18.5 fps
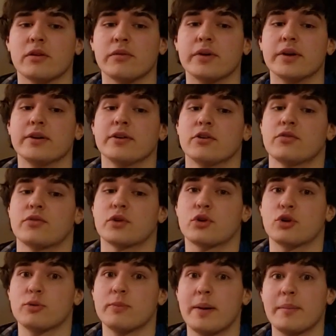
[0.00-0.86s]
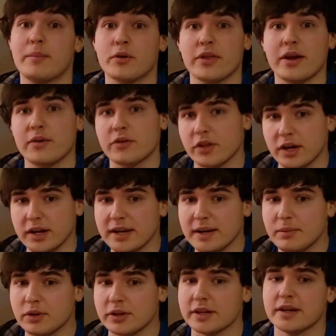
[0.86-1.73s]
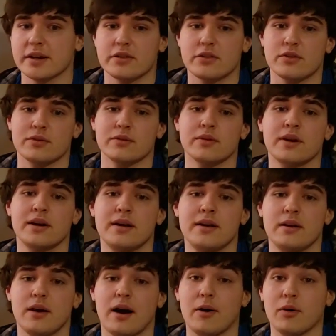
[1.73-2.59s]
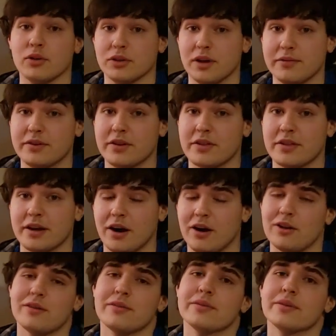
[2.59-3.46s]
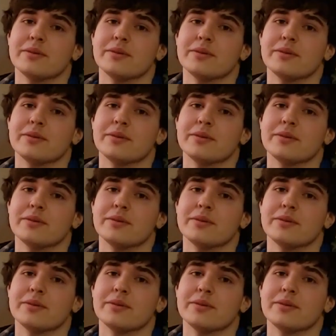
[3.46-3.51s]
of videos for crew members I was unable to get to. I would love to see all of